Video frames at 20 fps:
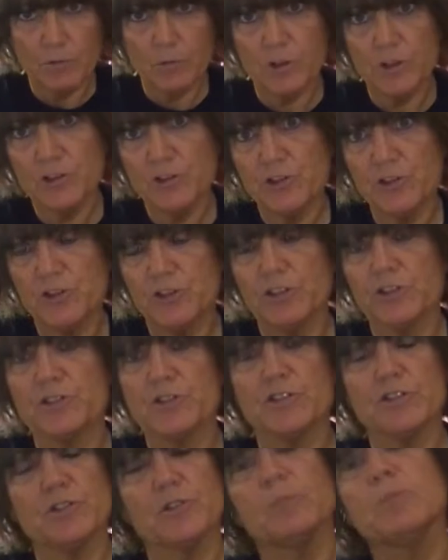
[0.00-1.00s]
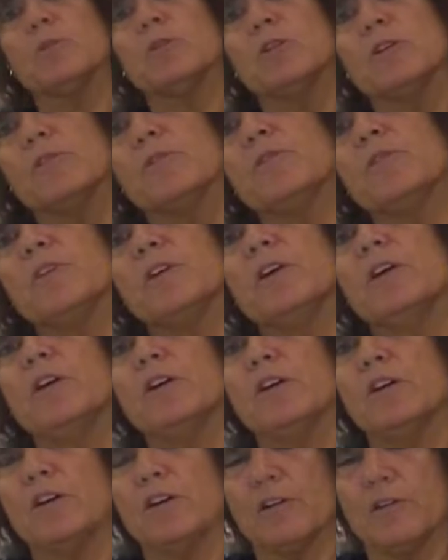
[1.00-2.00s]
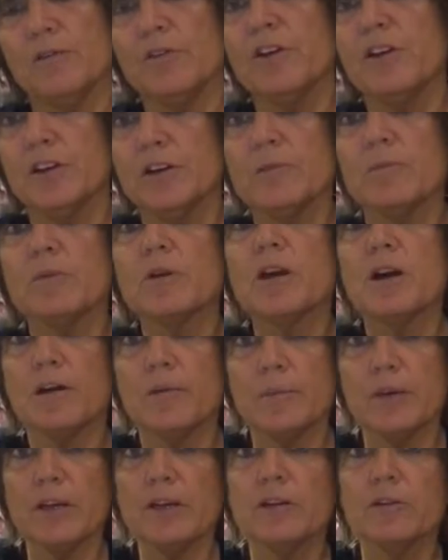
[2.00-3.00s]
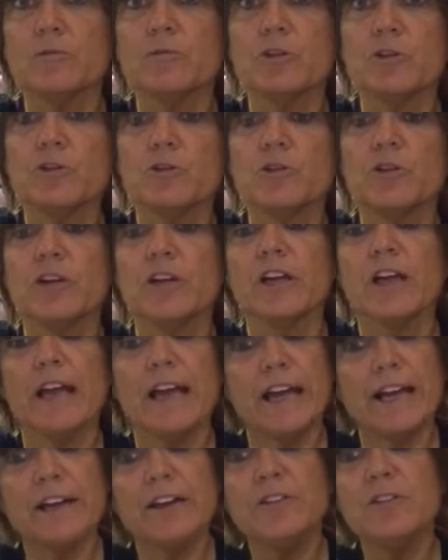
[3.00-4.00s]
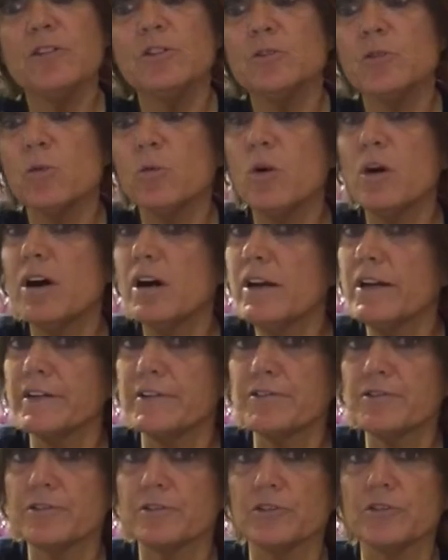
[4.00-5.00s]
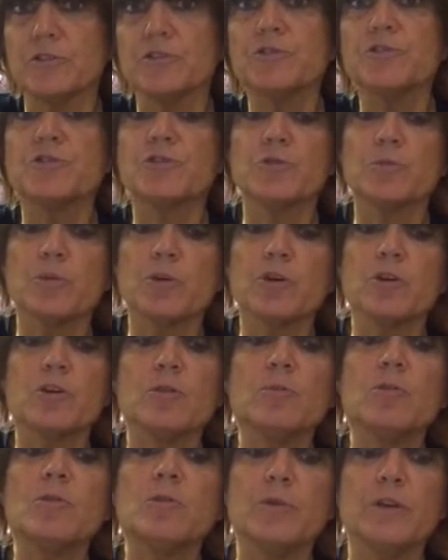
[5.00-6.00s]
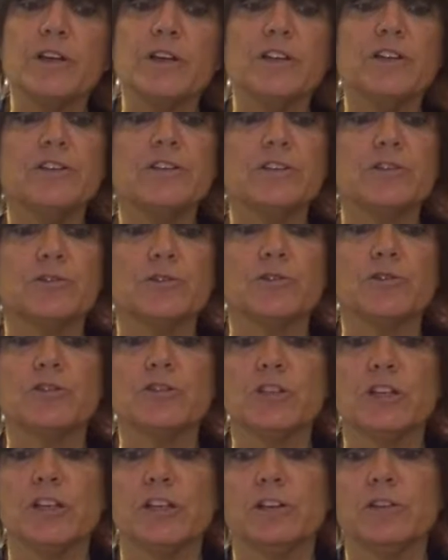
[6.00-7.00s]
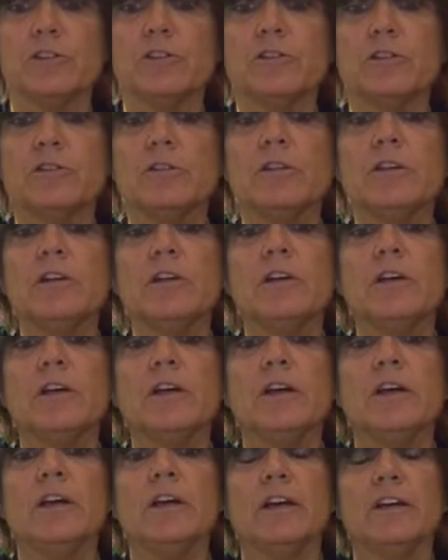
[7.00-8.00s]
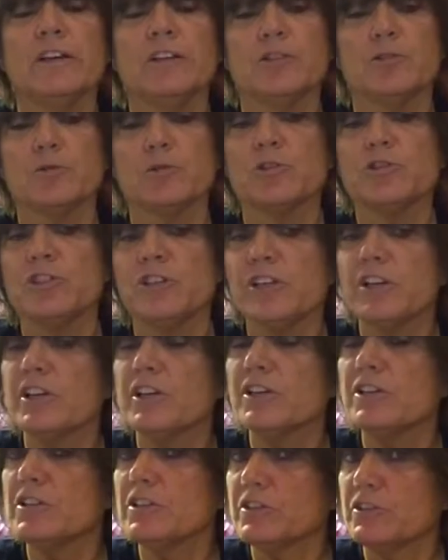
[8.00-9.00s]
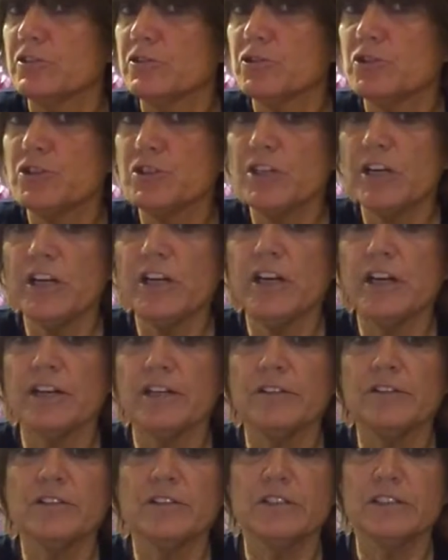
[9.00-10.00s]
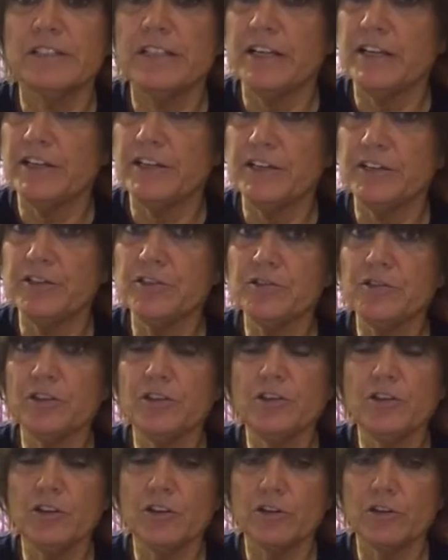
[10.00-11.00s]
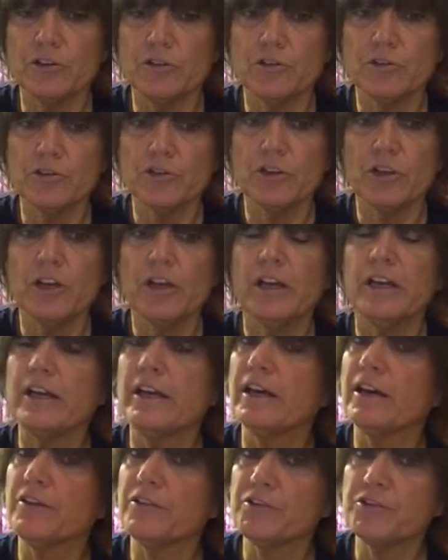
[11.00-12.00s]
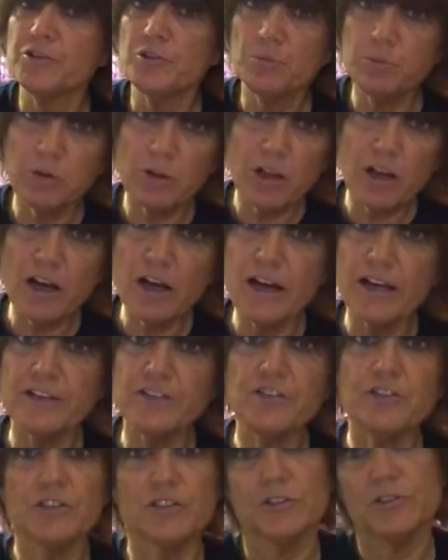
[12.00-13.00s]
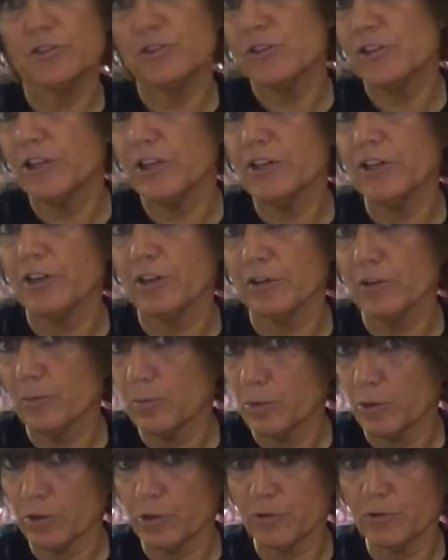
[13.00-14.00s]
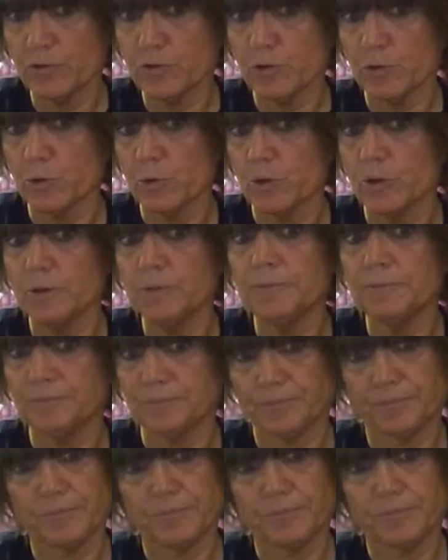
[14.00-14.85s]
which is a symbol of of him coming and returning, and the wise. And this is a parable we need to understand as we're seeking to understand days and years and how this applies to understanding the book of Joel.